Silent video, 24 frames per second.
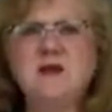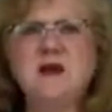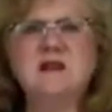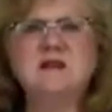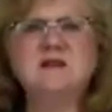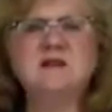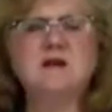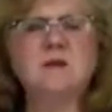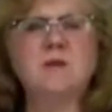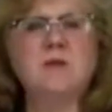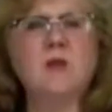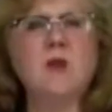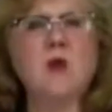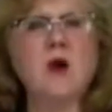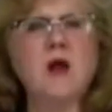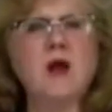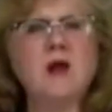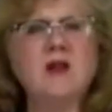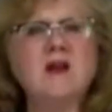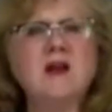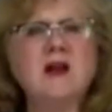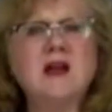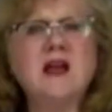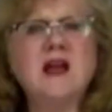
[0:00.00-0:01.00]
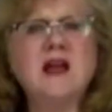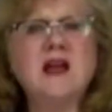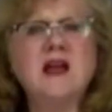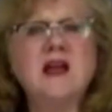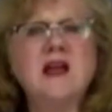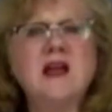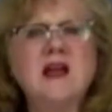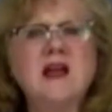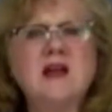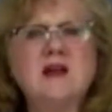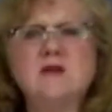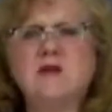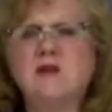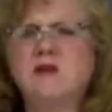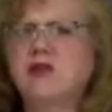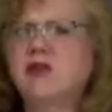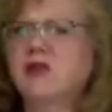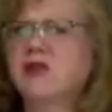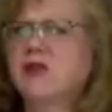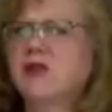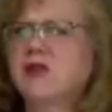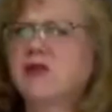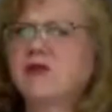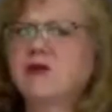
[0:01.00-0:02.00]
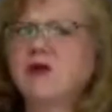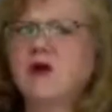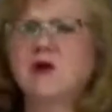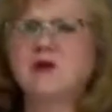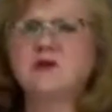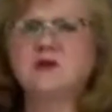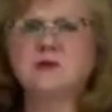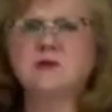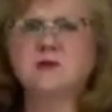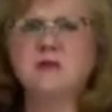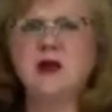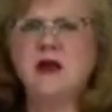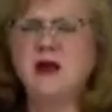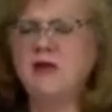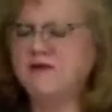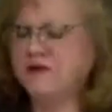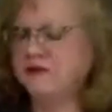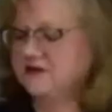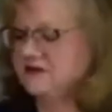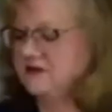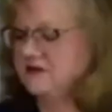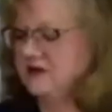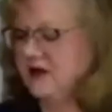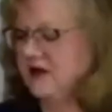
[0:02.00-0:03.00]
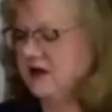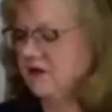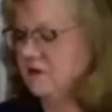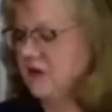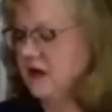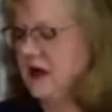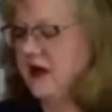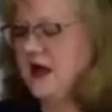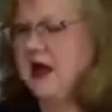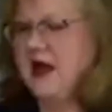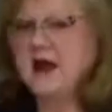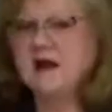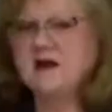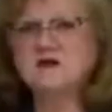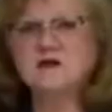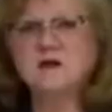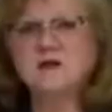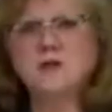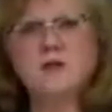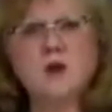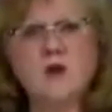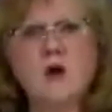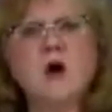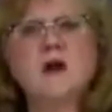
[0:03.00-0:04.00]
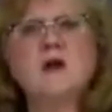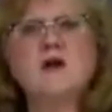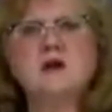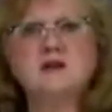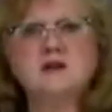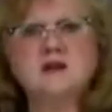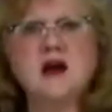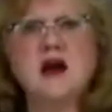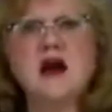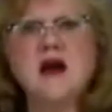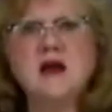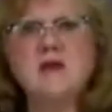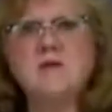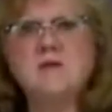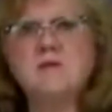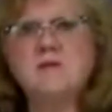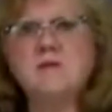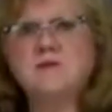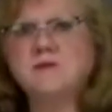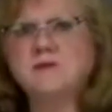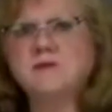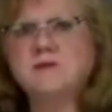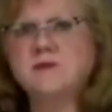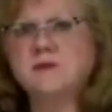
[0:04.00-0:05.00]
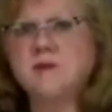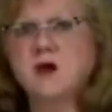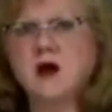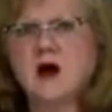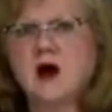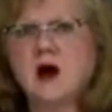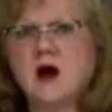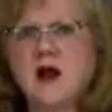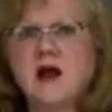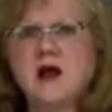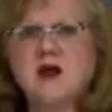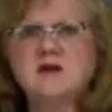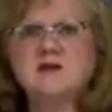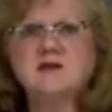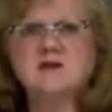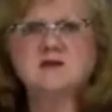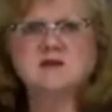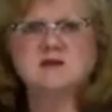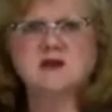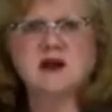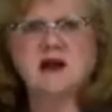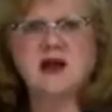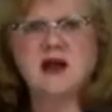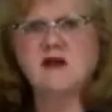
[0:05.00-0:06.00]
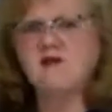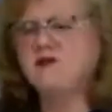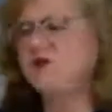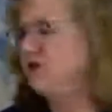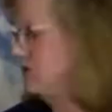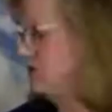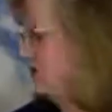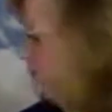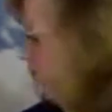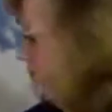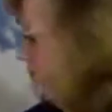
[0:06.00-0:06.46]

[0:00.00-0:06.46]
It's the boiler, throws some heavy steam, and it's the boiler type iron, so it's got a heavy-duty